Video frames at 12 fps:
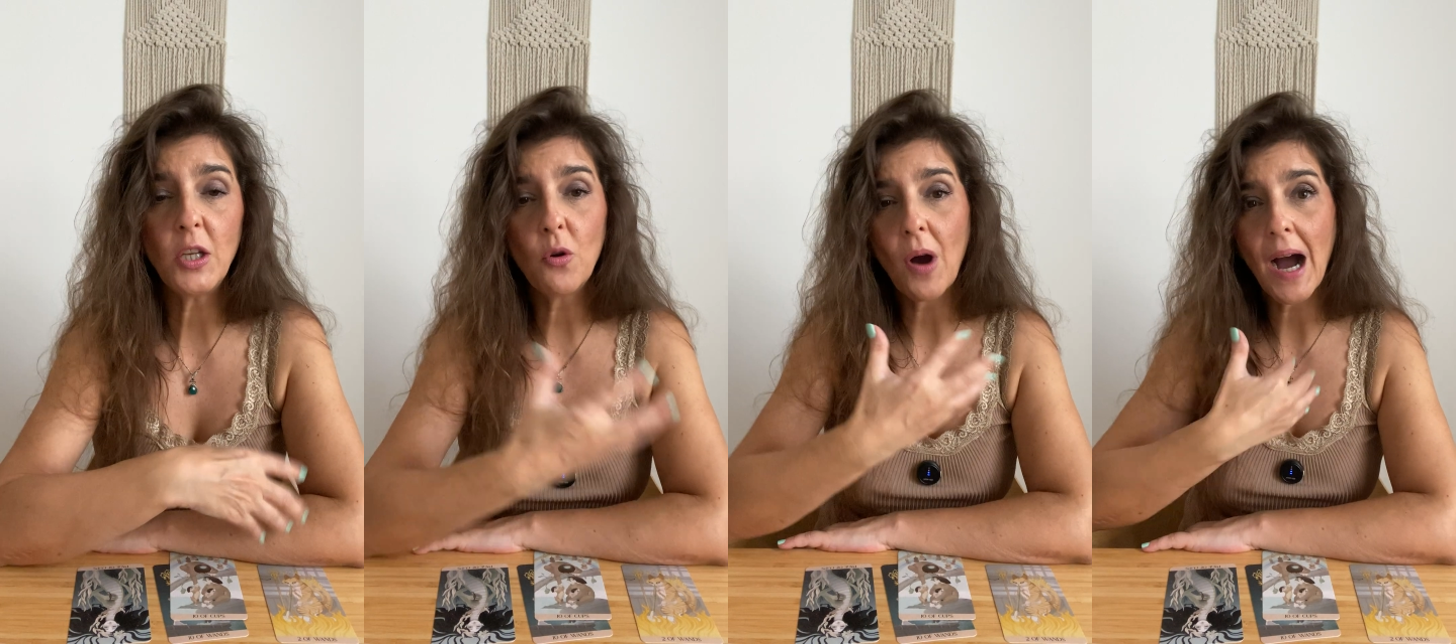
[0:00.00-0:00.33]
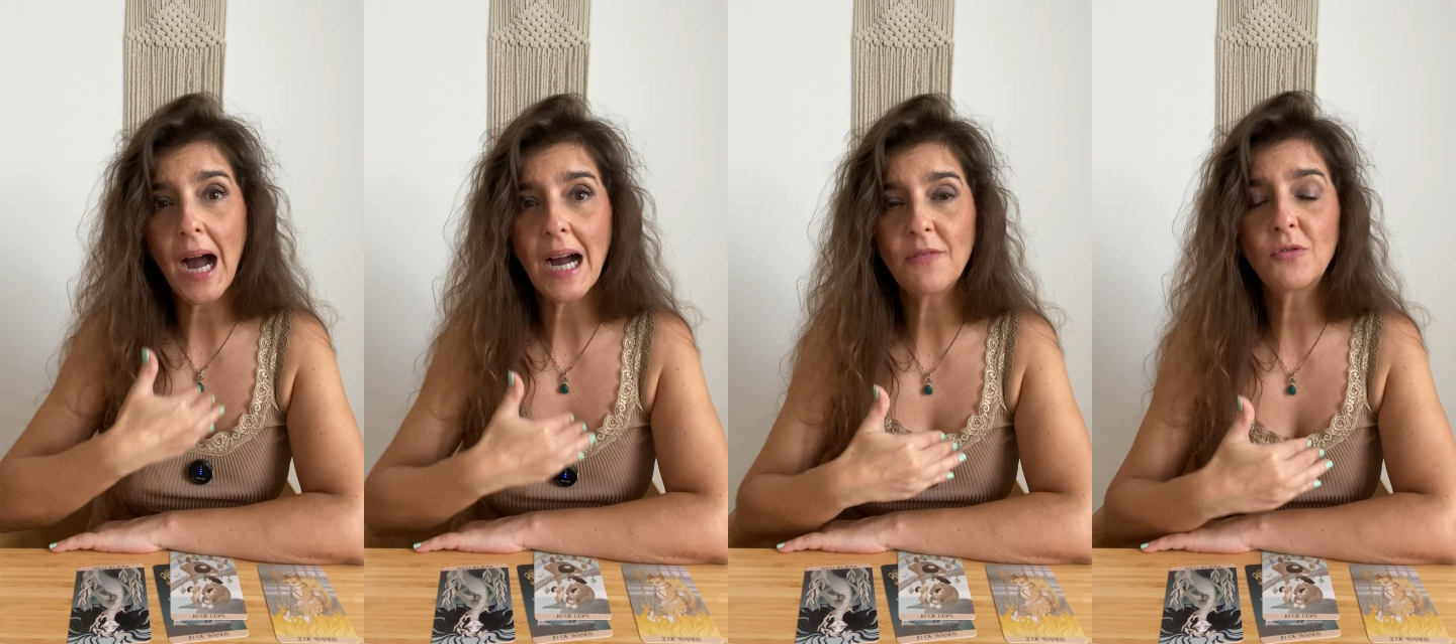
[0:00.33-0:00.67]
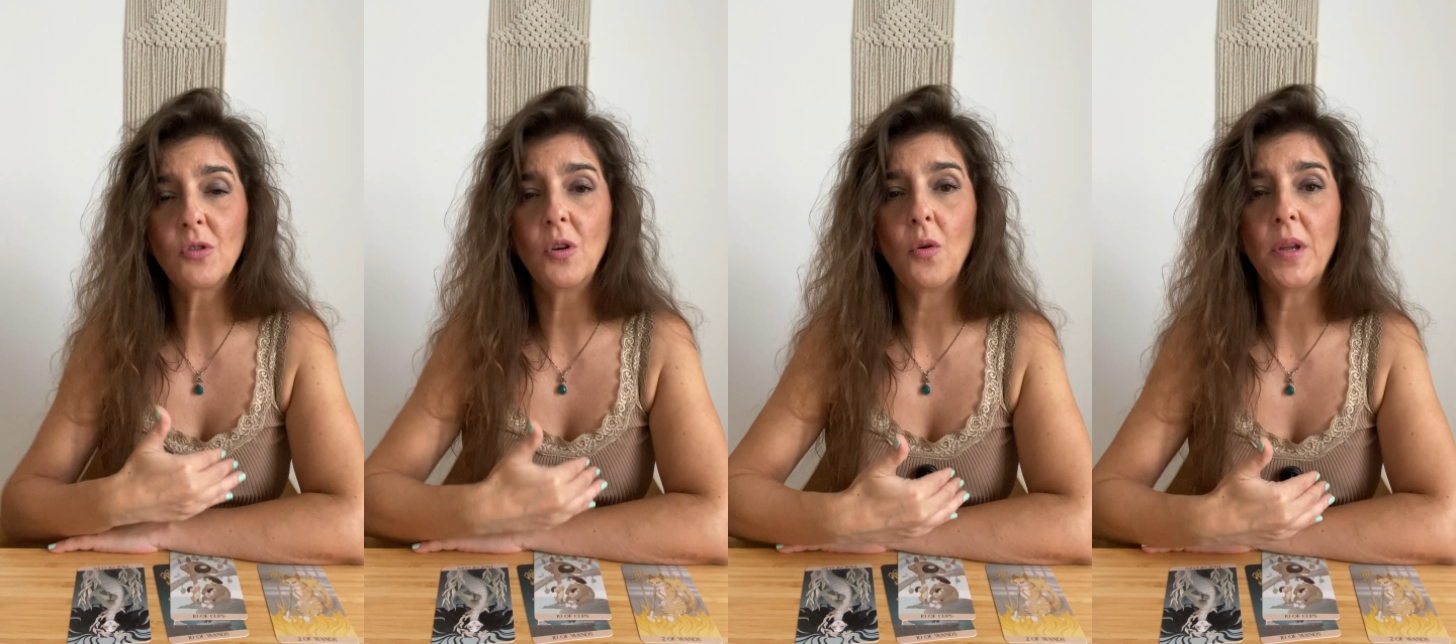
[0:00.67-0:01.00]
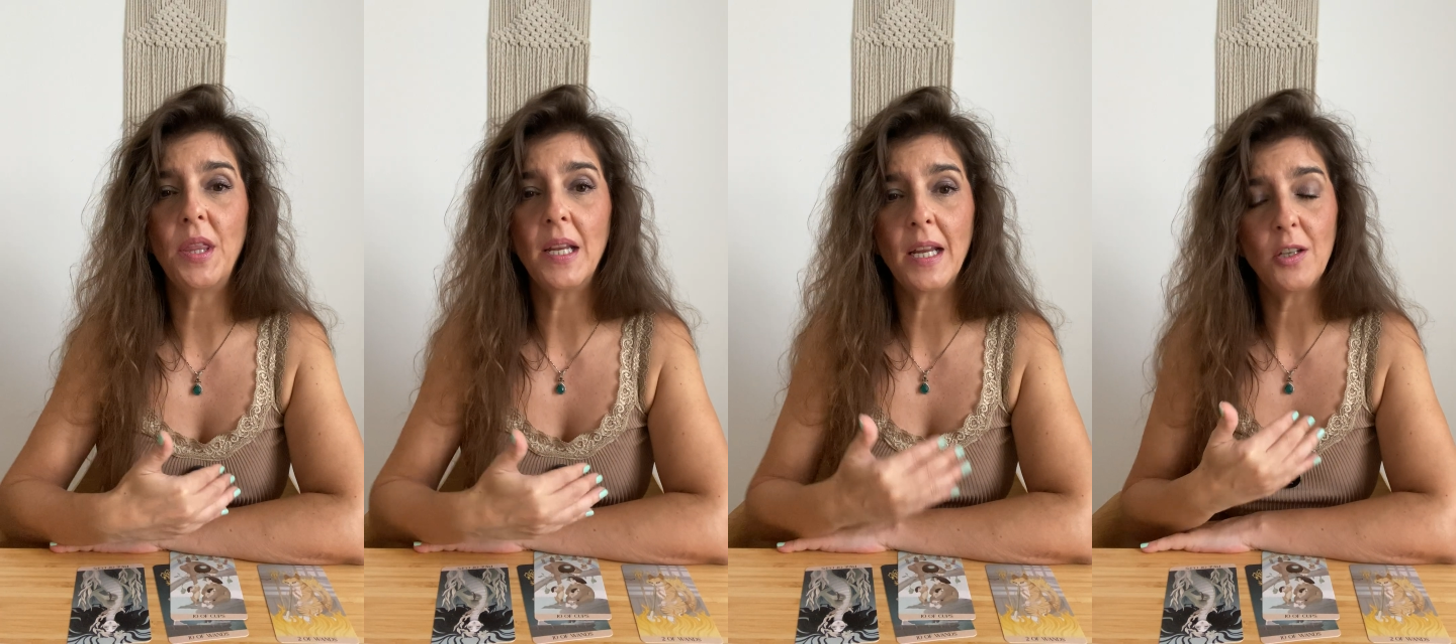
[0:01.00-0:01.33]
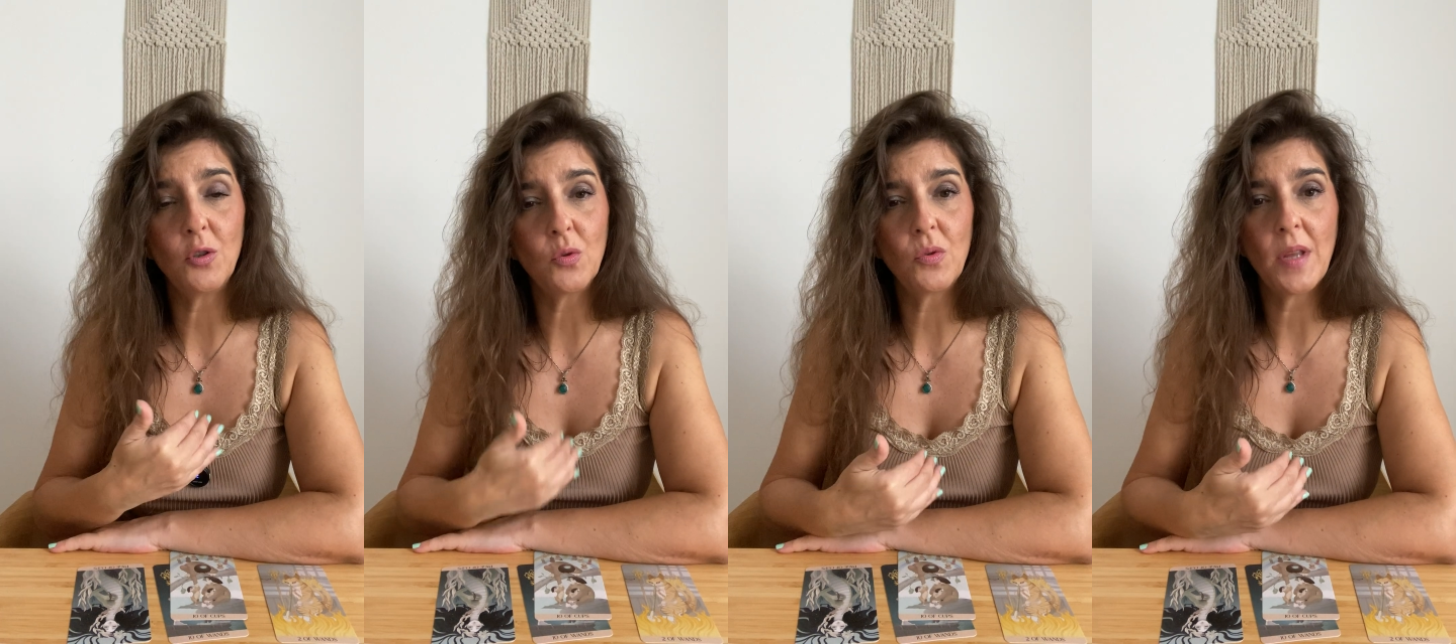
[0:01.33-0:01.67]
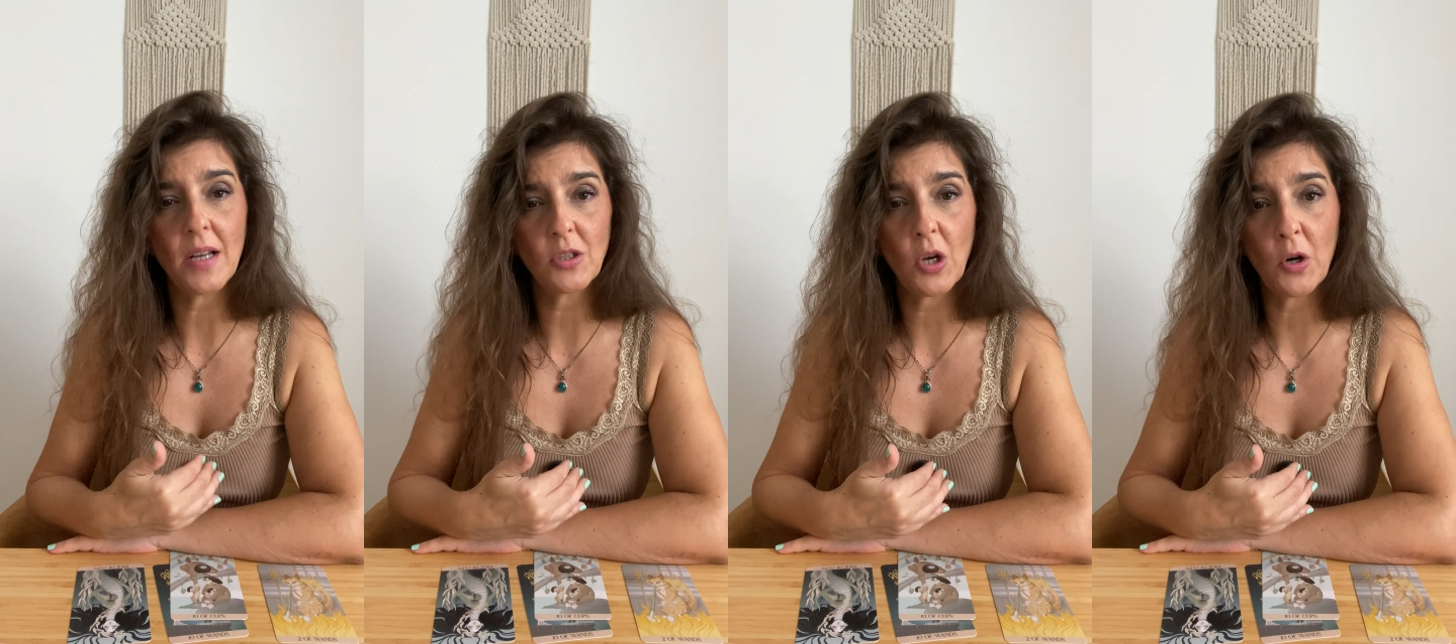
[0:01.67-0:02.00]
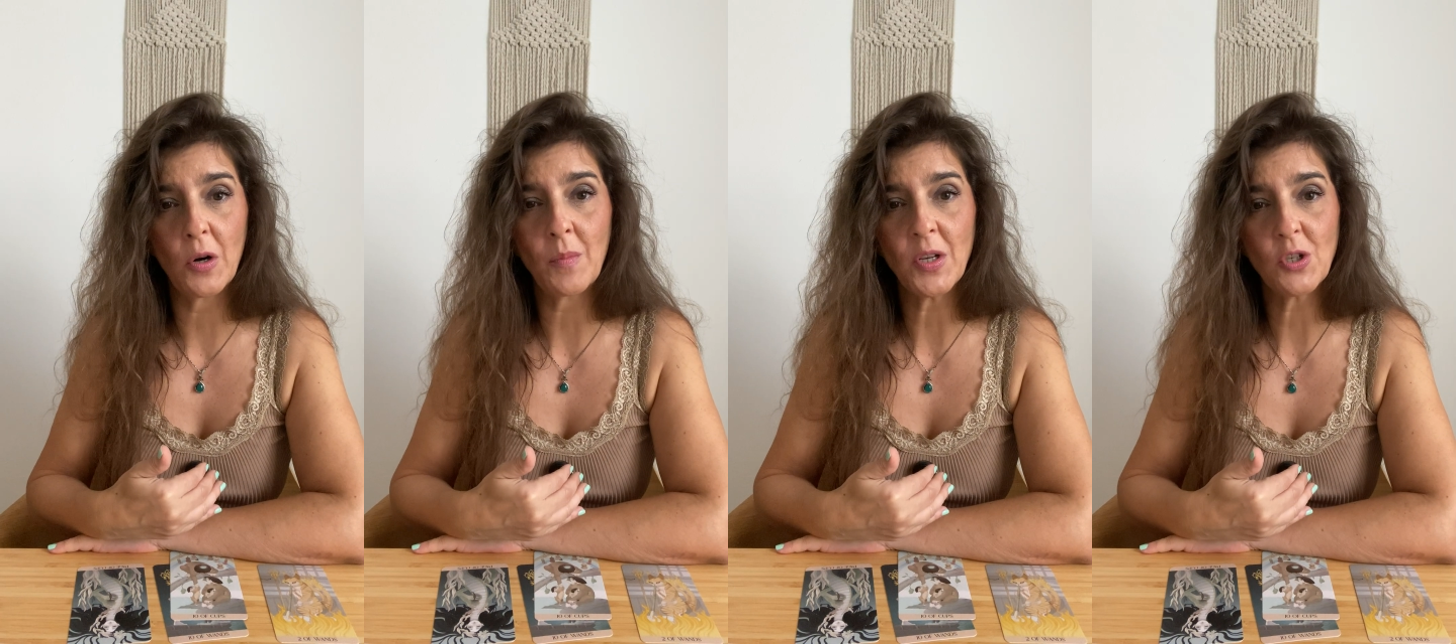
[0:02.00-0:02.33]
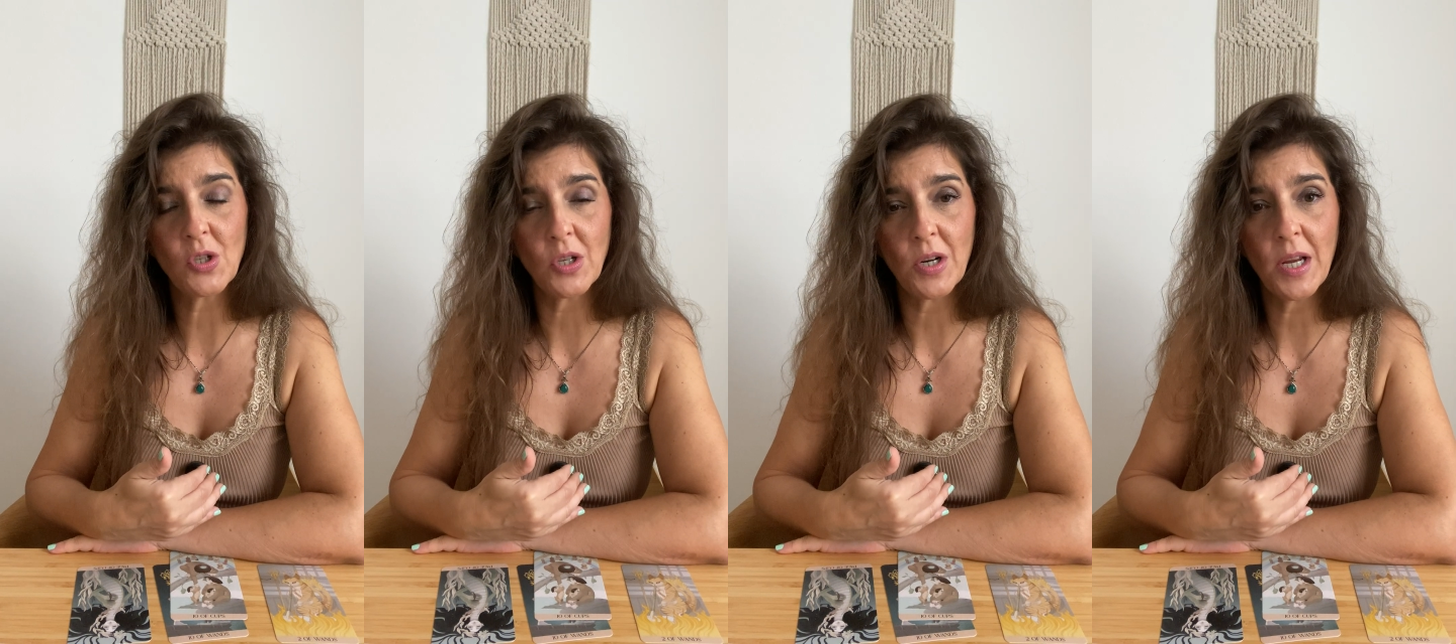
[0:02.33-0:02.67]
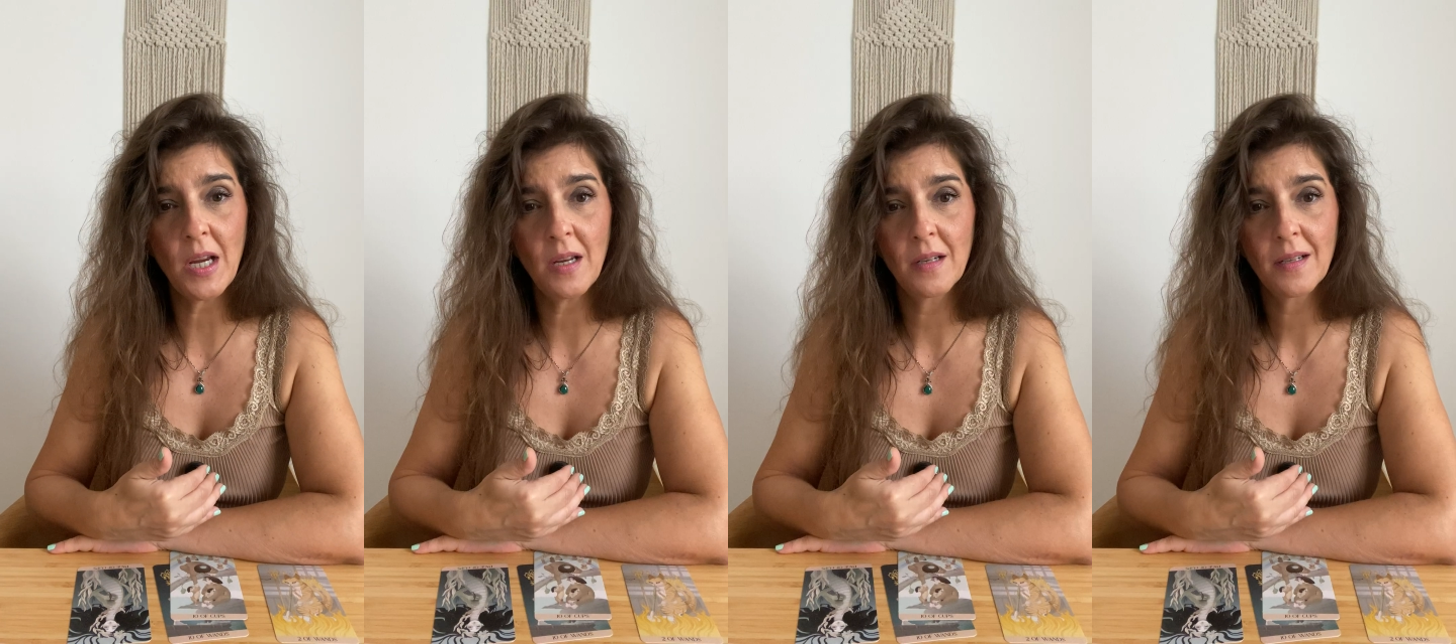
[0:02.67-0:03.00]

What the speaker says: you have to go within and do that hermit journey